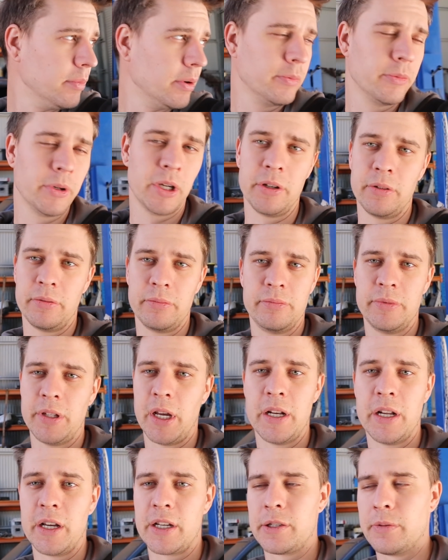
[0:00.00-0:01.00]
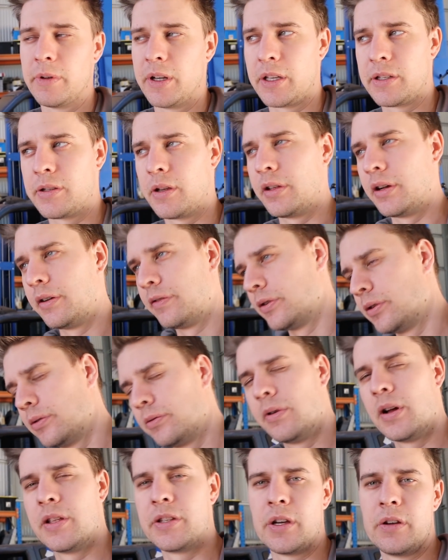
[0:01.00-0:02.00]
one day next week, so that if
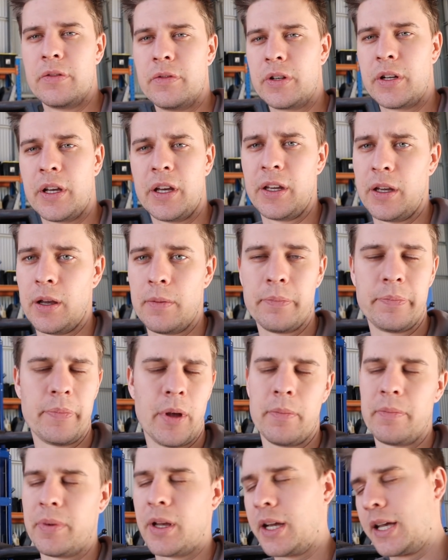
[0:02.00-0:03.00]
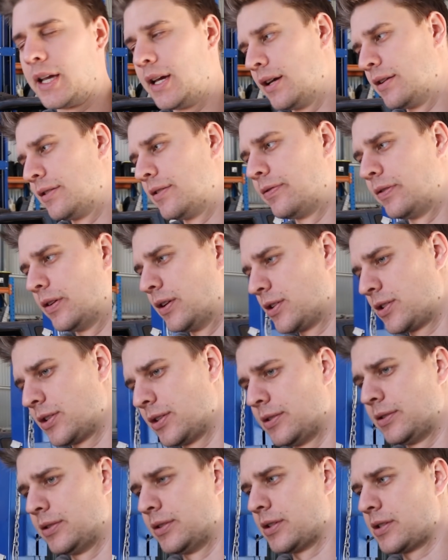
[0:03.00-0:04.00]
it runs over a day, I'm back here to finish
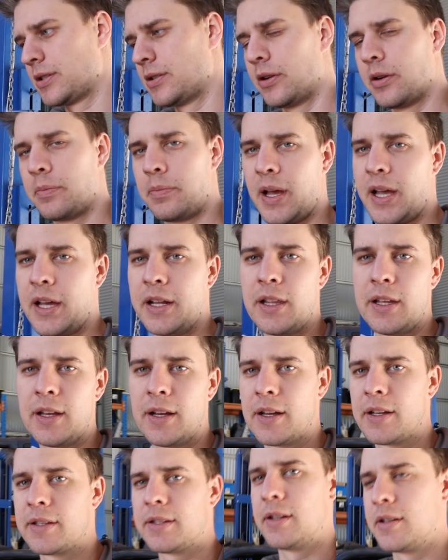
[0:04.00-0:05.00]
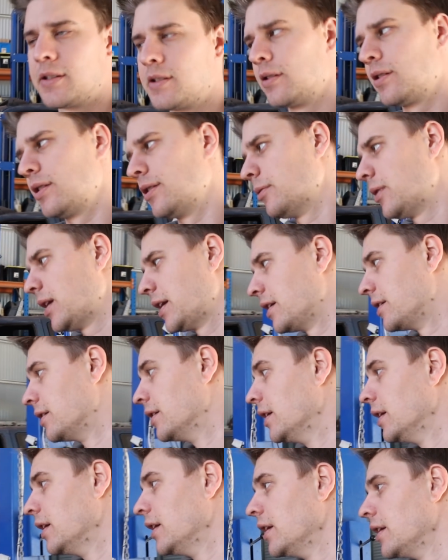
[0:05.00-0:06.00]
it and it's not a pain in the ass and it's not in the way.
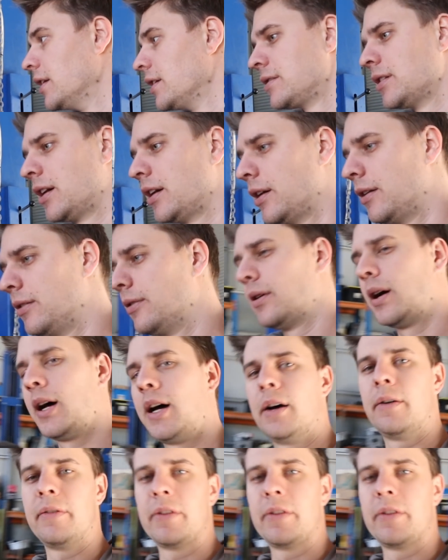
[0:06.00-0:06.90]
So